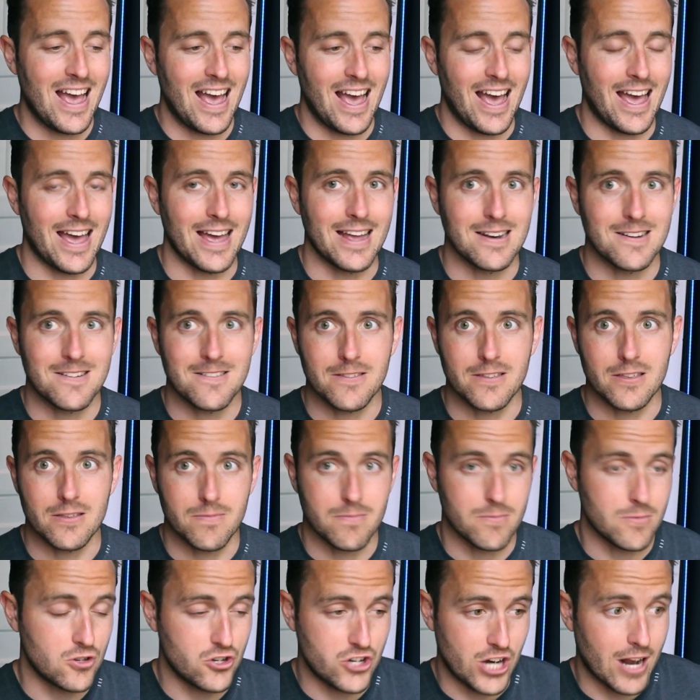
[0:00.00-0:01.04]

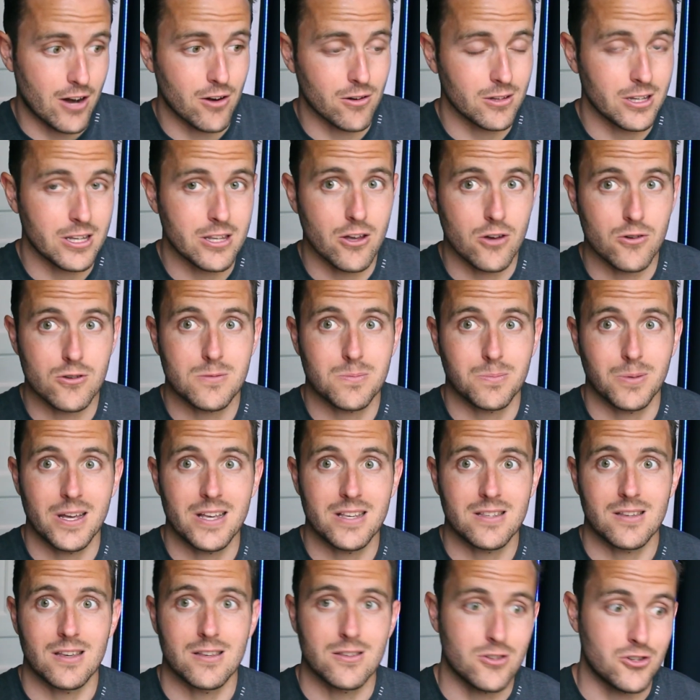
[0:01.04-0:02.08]
And generally, those
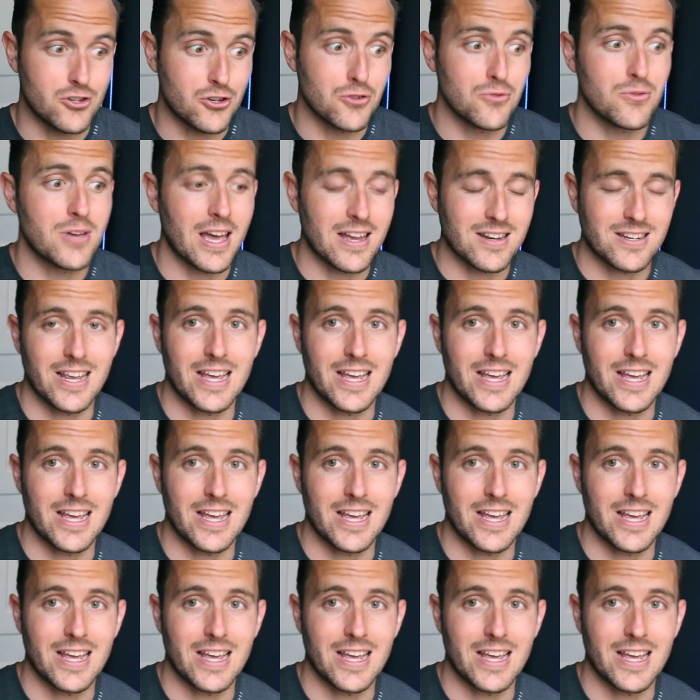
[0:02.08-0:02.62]
places do get